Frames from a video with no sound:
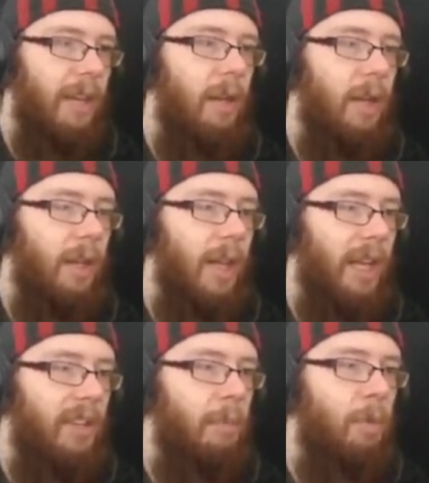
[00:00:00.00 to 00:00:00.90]
It
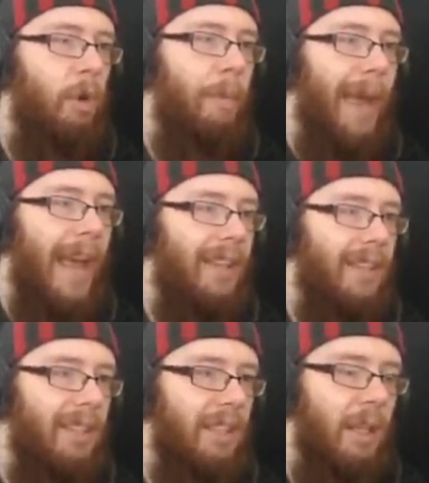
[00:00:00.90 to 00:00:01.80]
has more
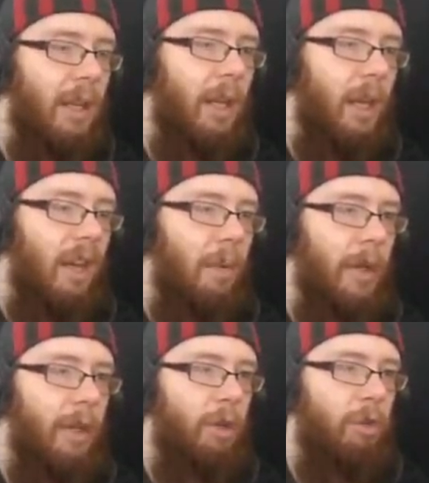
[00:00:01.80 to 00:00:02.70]
mass, and when it
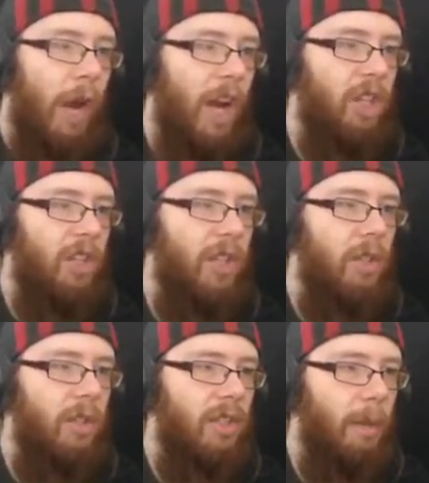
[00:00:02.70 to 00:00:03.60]
crashes into
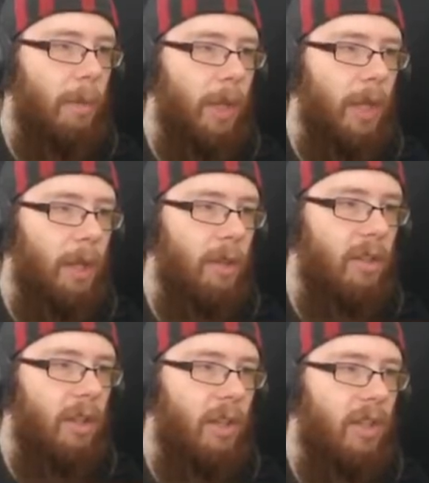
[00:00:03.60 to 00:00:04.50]
something, it
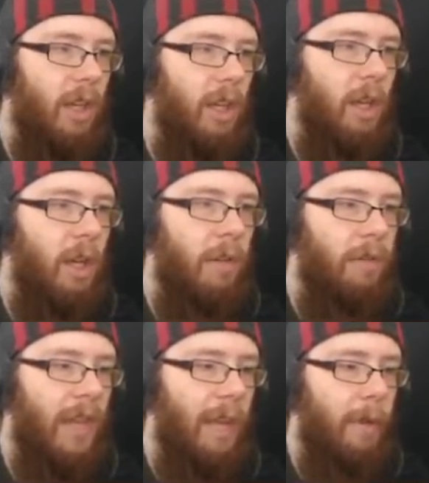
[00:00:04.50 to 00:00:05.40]
does a lot of
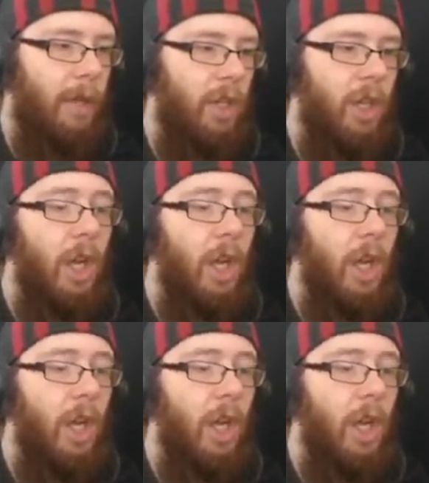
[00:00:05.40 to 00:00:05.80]
damage.